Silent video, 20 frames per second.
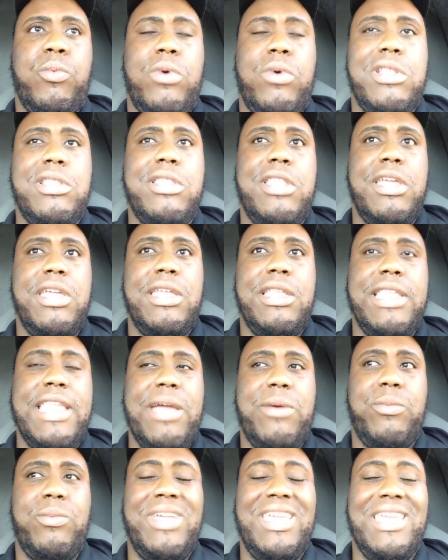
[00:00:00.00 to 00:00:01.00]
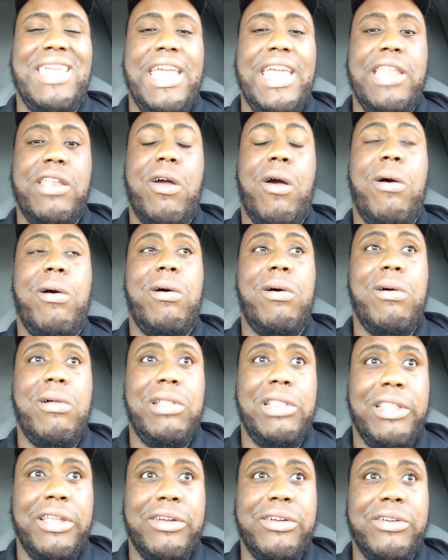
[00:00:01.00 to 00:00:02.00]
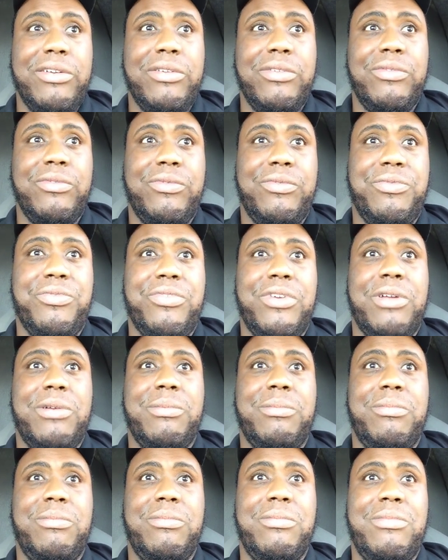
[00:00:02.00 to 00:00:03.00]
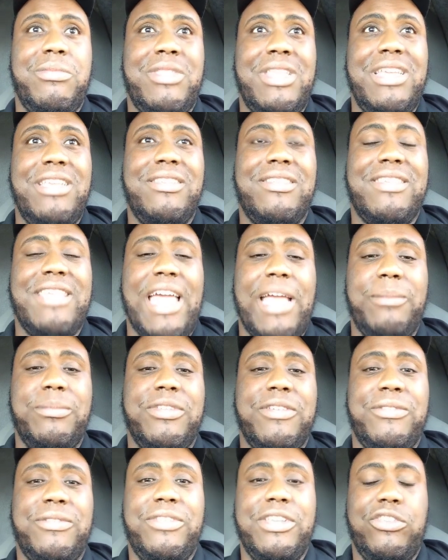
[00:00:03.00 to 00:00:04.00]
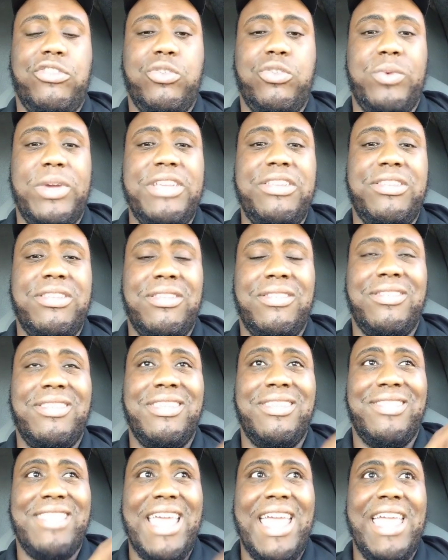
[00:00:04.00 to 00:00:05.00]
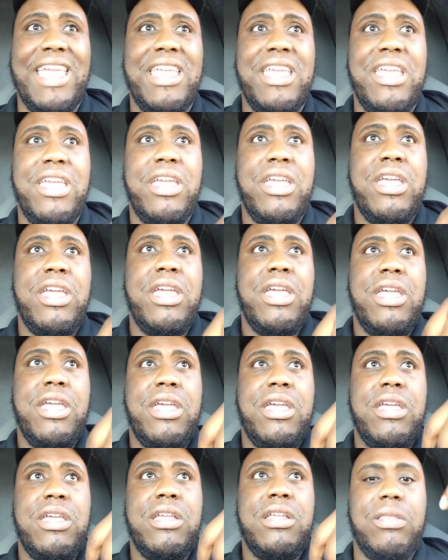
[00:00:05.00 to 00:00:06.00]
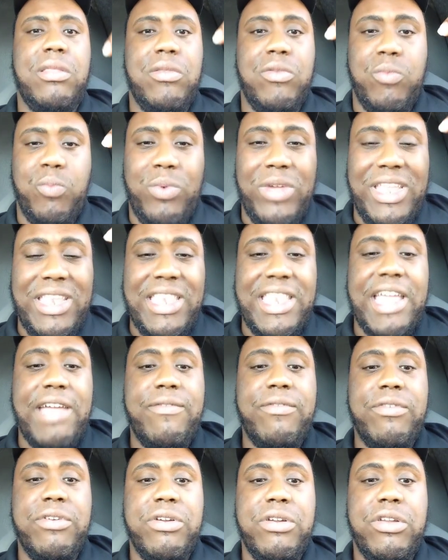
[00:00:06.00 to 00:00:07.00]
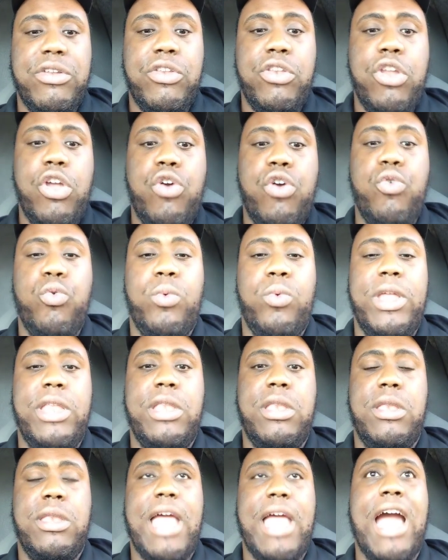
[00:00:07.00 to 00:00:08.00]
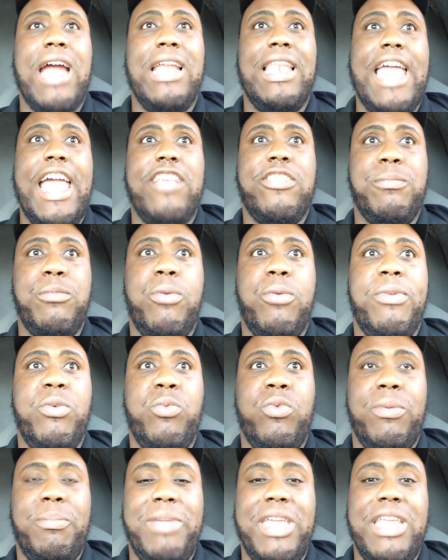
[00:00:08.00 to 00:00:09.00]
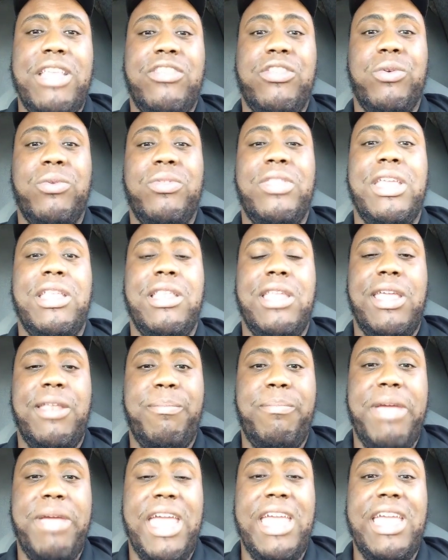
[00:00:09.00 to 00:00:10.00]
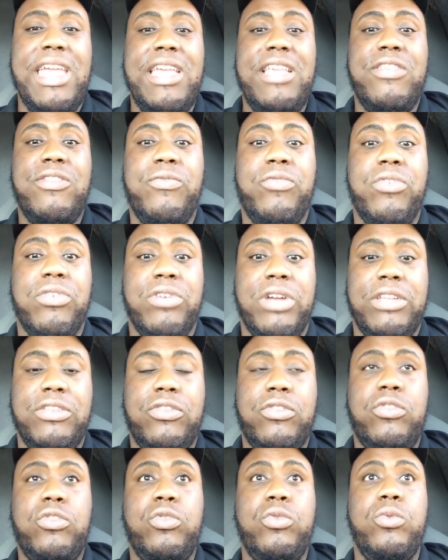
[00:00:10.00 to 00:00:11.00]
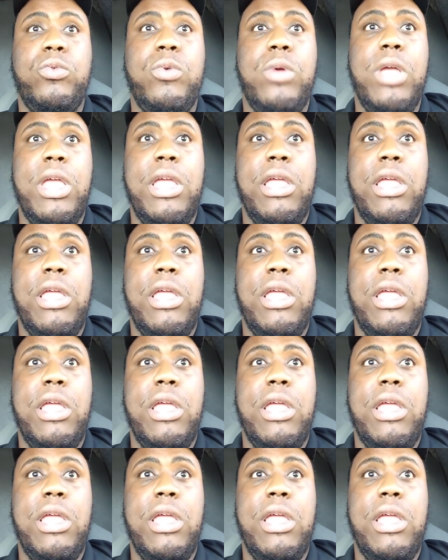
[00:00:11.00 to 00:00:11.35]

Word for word: One thing that we can all learn from these types of situations is that we never know when our last moment will be. So then it pays for us to